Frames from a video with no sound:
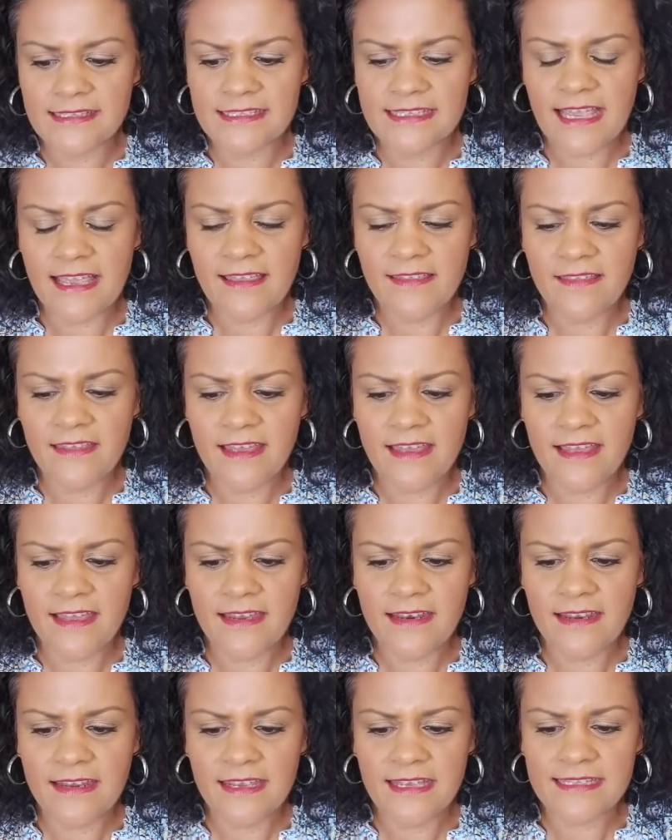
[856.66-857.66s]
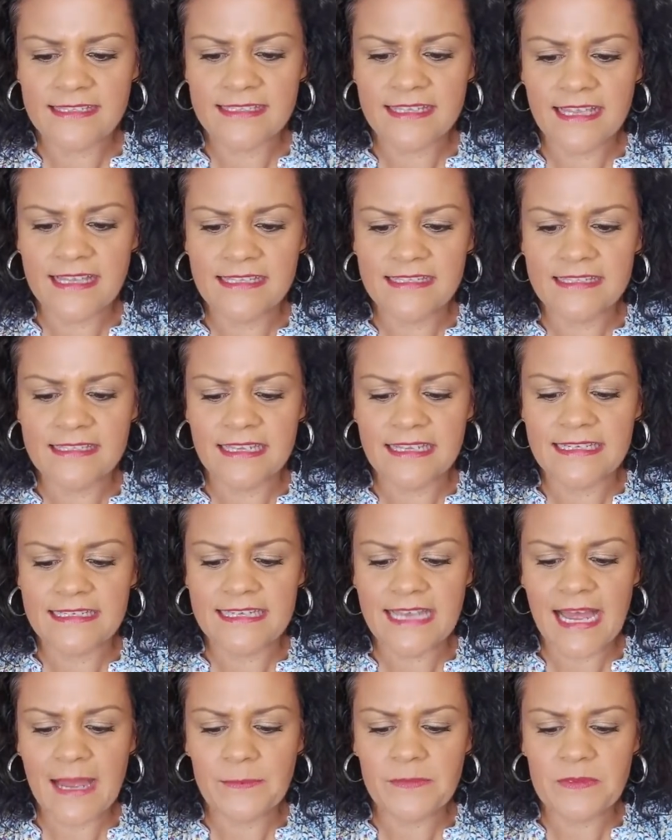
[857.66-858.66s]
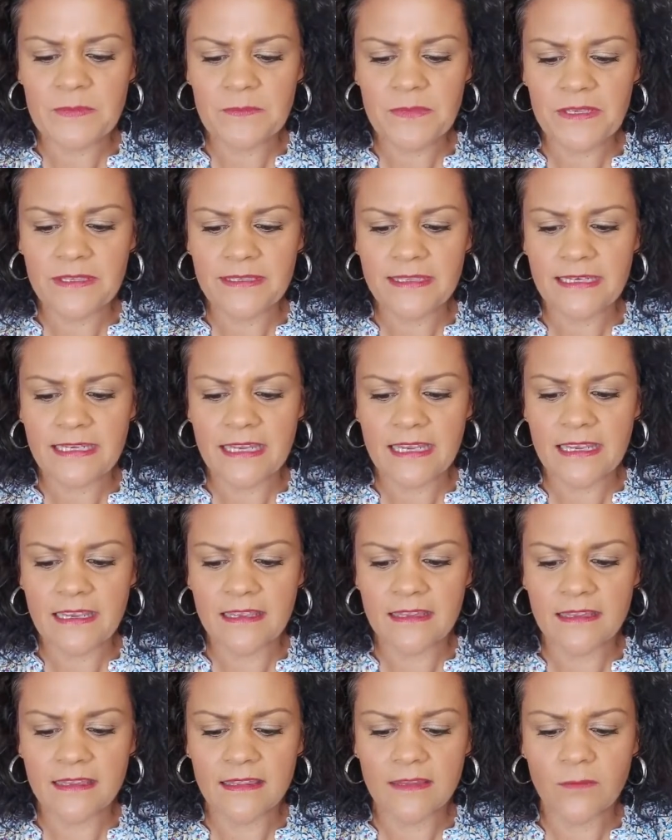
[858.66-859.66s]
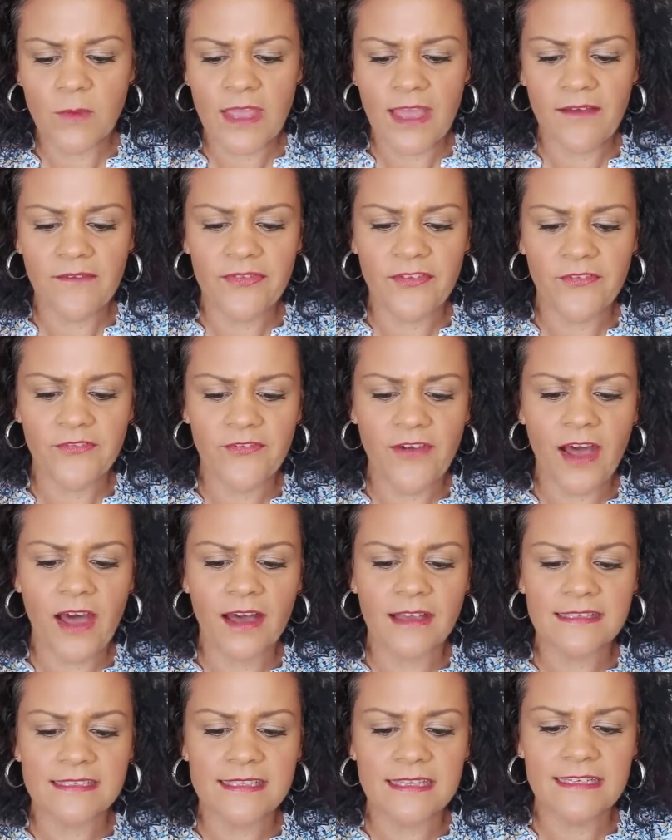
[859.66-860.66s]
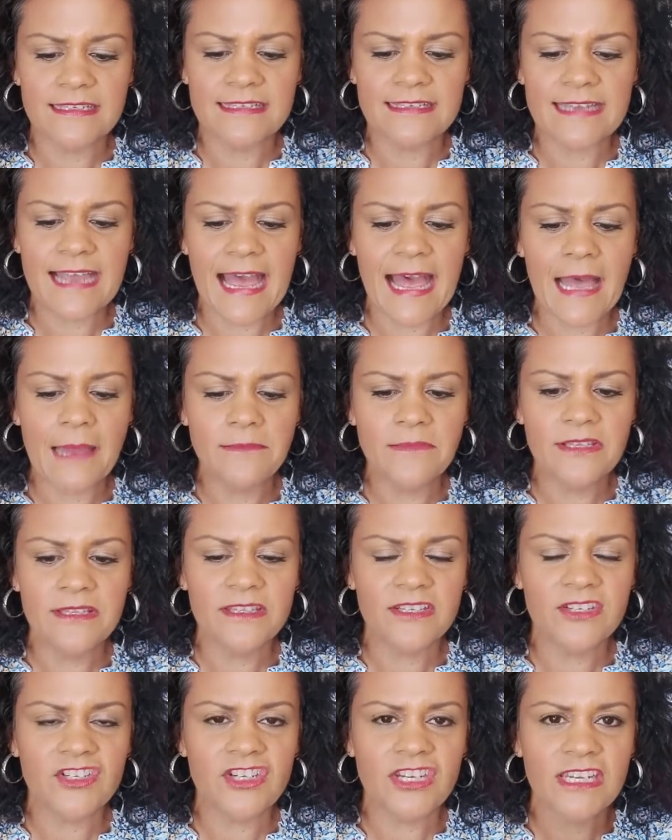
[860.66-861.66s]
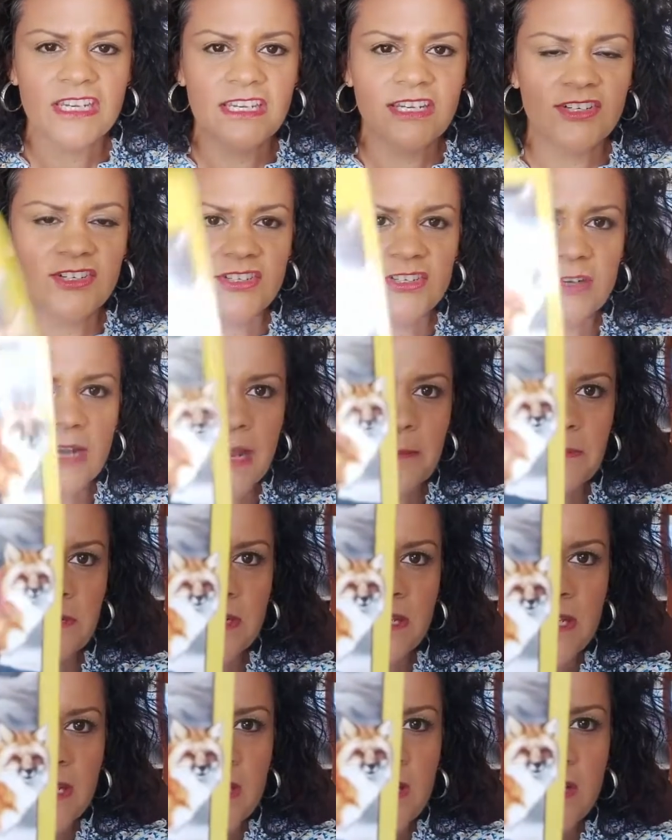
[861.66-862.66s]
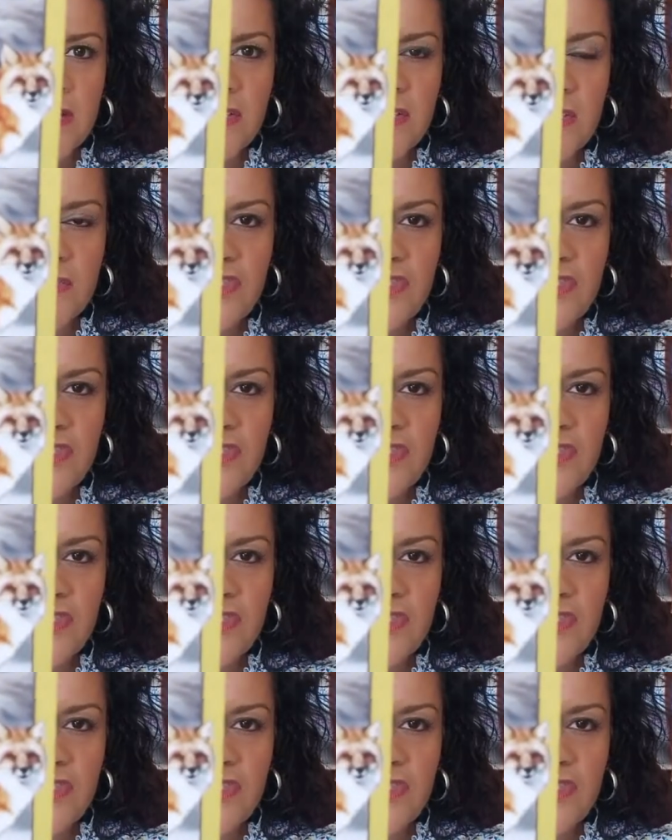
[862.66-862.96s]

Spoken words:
And then it says adaptability. We have the fox, adapt to the changes that are happening. So